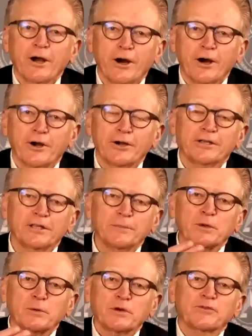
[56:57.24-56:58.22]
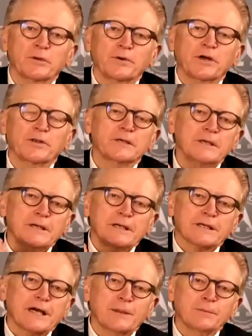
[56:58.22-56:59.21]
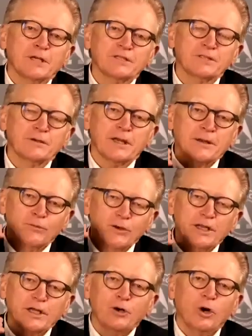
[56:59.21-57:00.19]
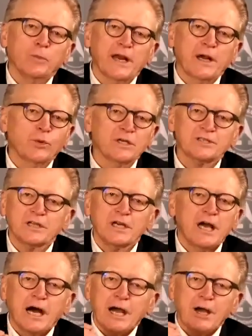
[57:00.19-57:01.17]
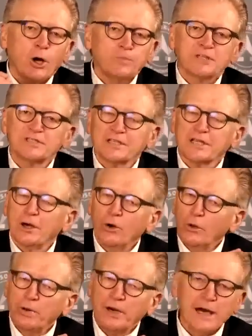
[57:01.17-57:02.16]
my honor to be with you, brother. God bless you. And I really hope, and I hope to see a whole